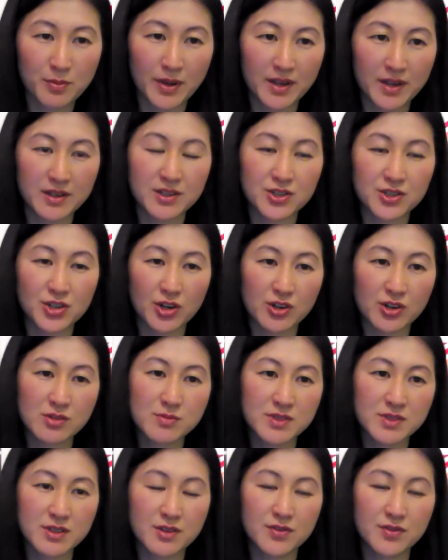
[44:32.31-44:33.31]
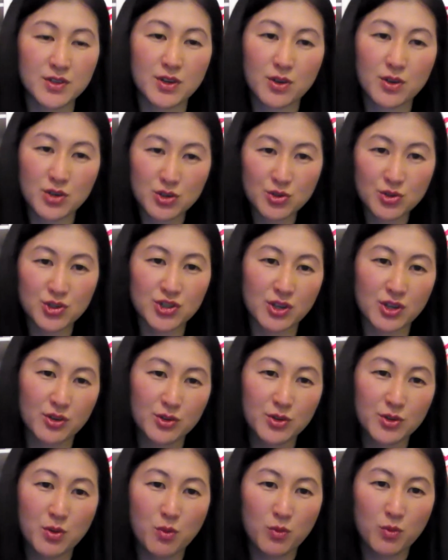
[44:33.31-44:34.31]
but in terms of, you know, you
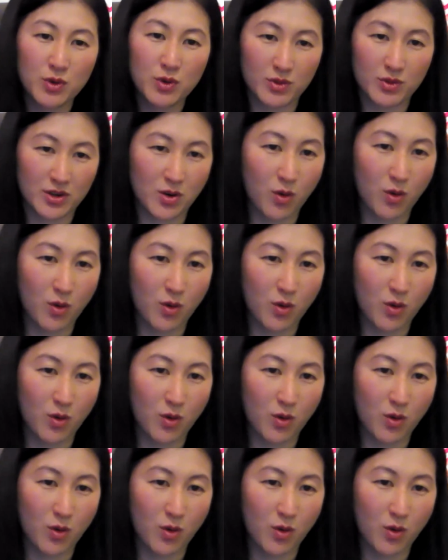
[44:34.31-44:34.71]
showed Woodward